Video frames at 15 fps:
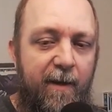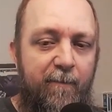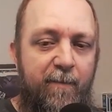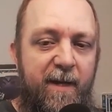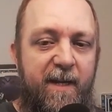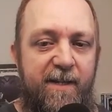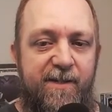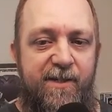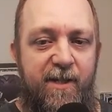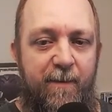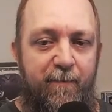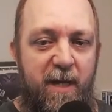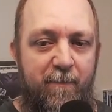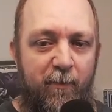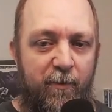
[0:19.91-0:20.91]
because the
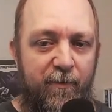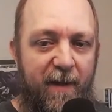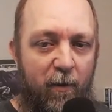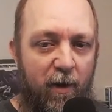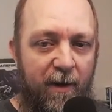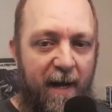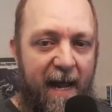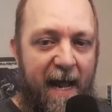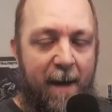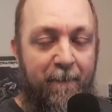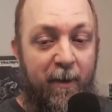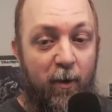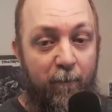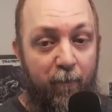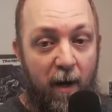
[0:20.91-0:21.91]
people that are
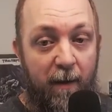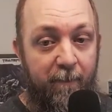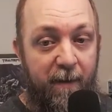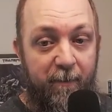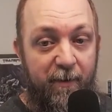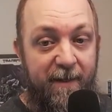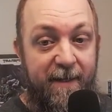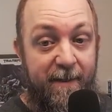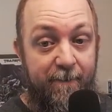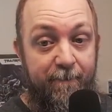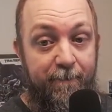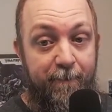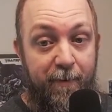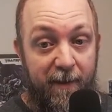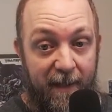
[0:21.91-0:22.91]
unhappy are probably people that didn't
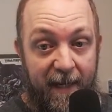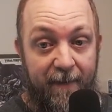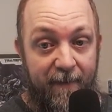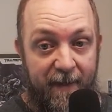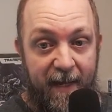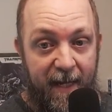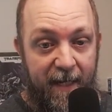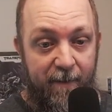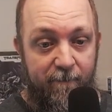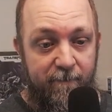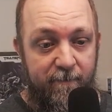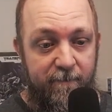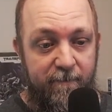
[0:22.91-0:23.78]
play the game.